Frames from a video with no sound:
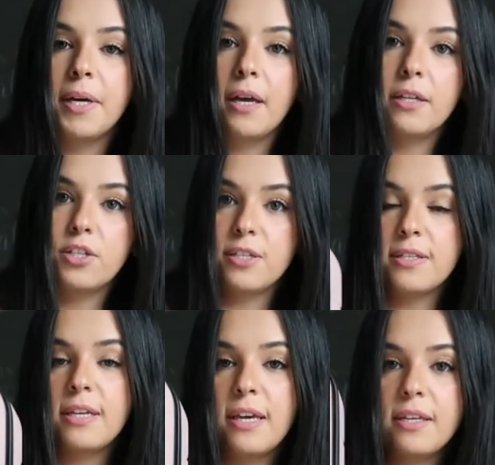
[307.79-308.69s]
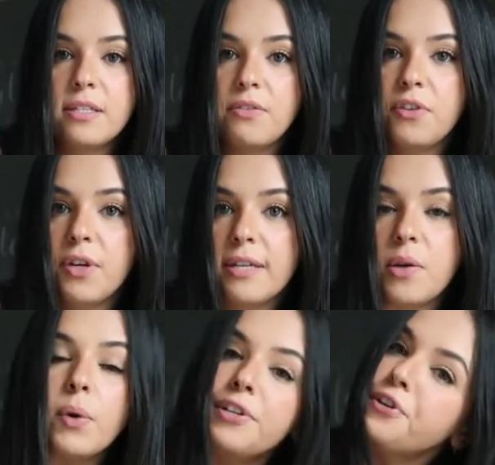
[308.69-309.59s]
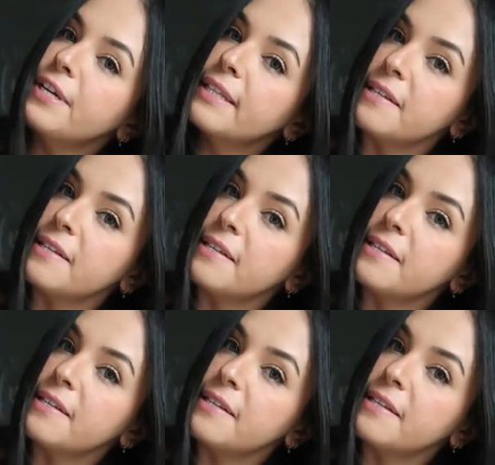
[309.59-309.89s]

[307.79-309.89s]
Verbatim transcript: but just in case if you guys are wondering,